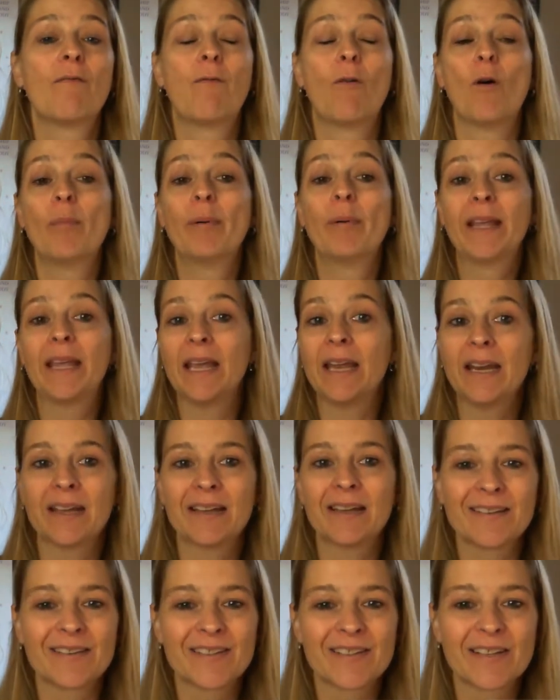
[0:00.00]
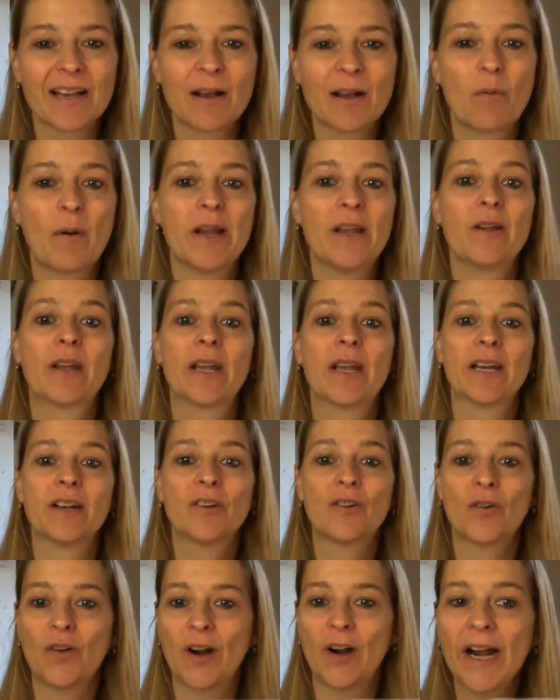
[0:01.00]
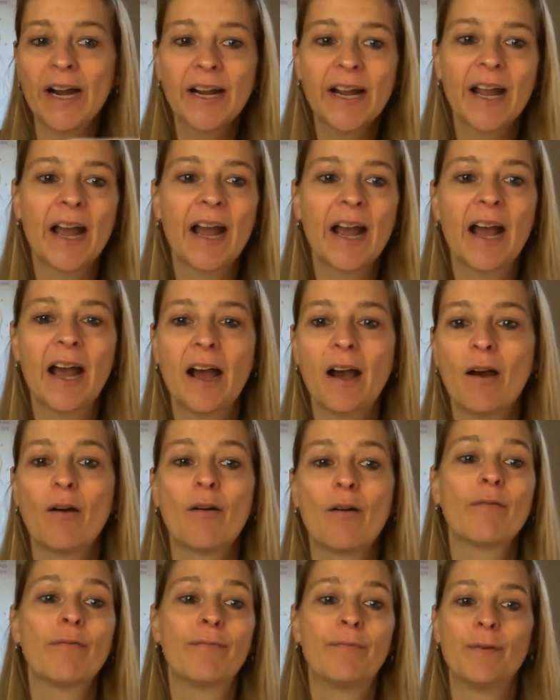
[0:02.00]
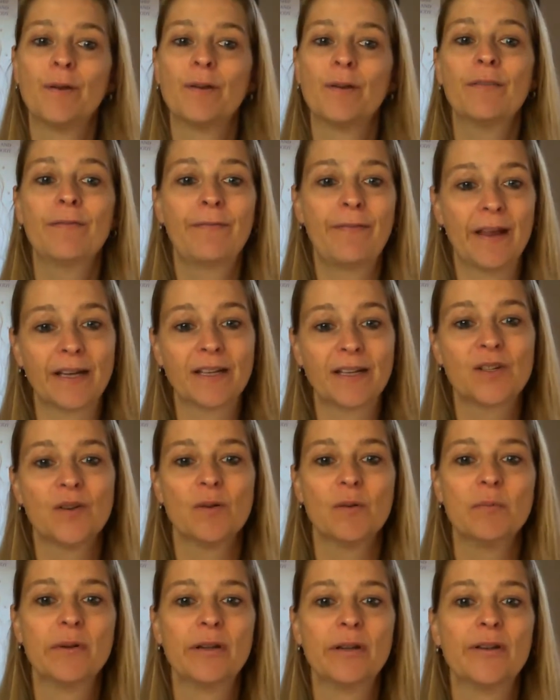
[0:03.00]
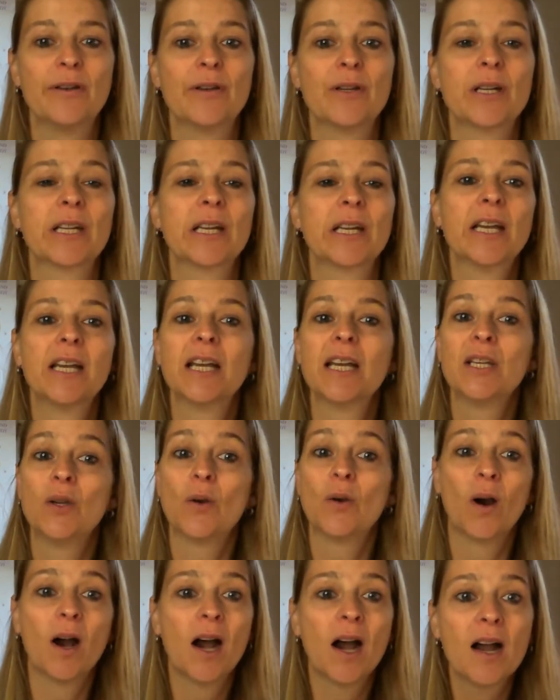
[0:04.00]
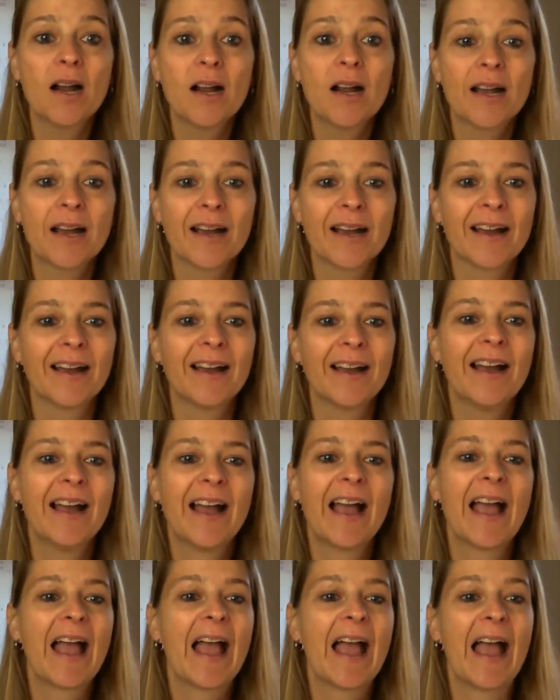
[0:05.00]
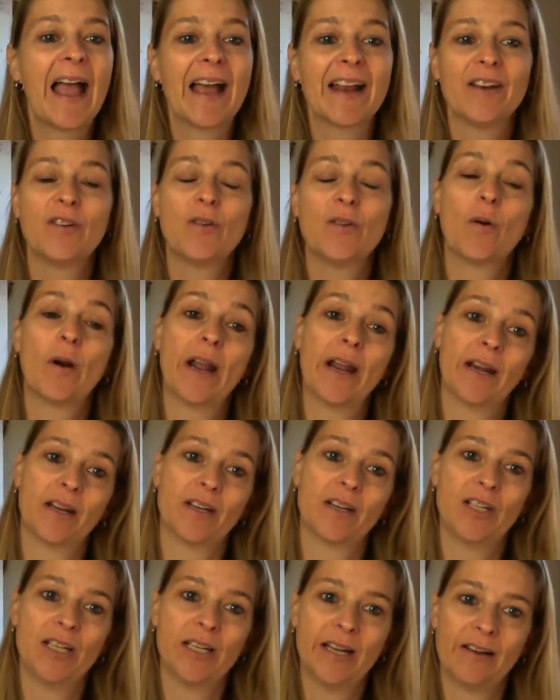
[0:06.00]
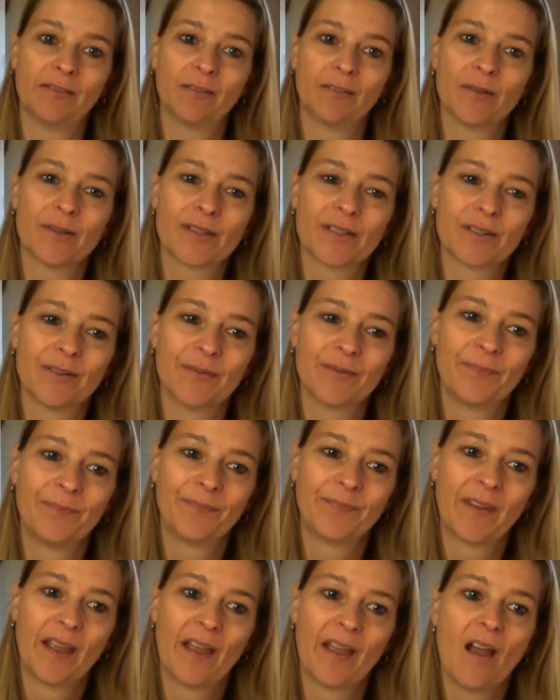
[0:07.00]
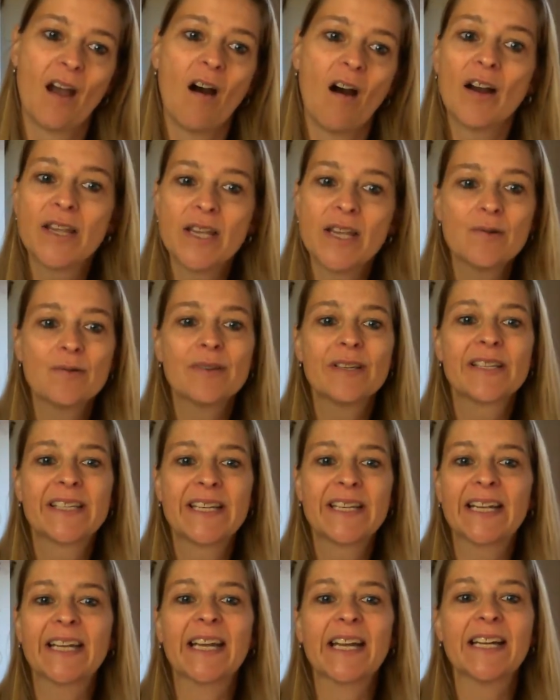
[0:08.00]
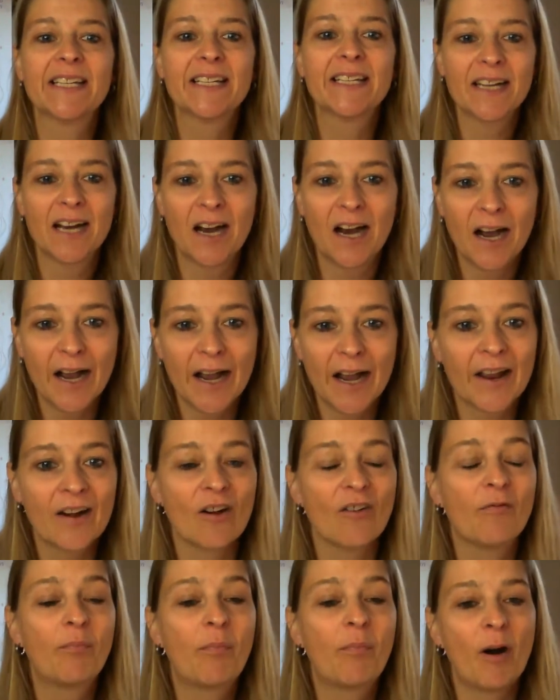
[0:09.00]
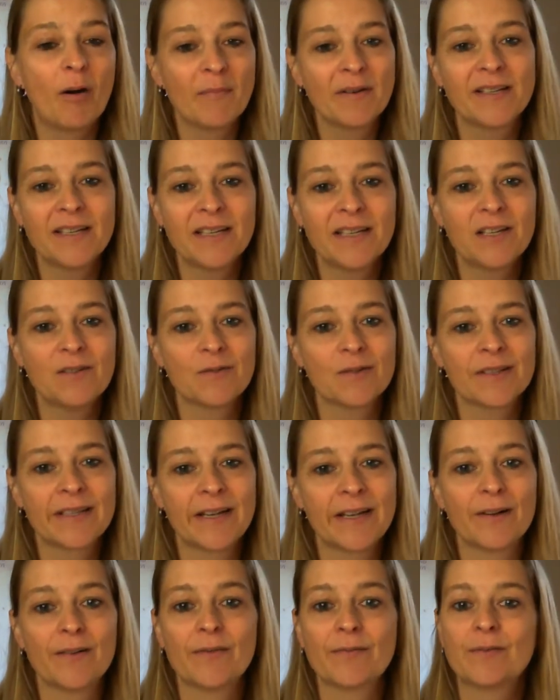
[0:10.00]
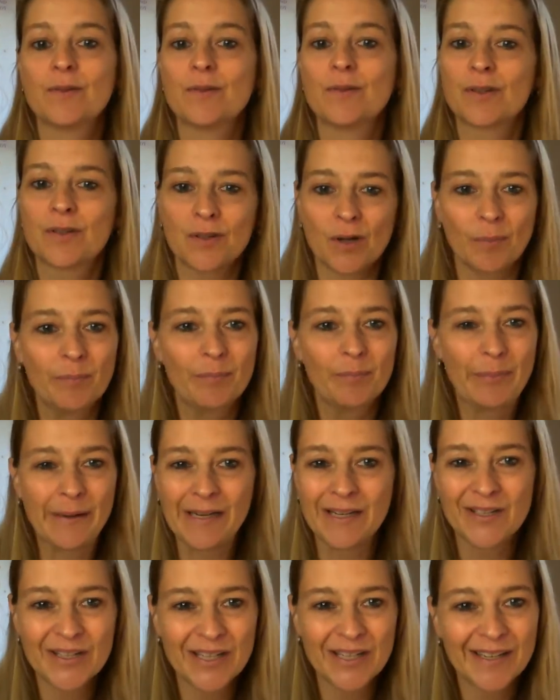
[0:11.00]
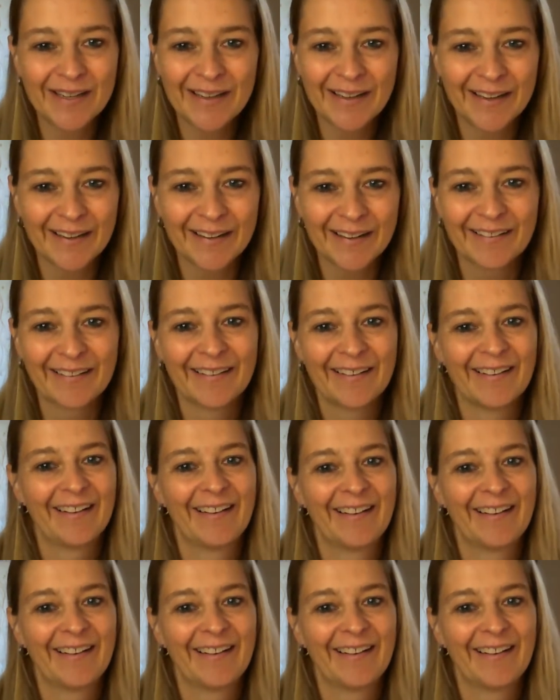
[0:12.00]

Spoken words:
for beginners where you can track how food affects your mood, your hunger, and your energy levels. Are you sick and tired of promising yourself to stop binge eating?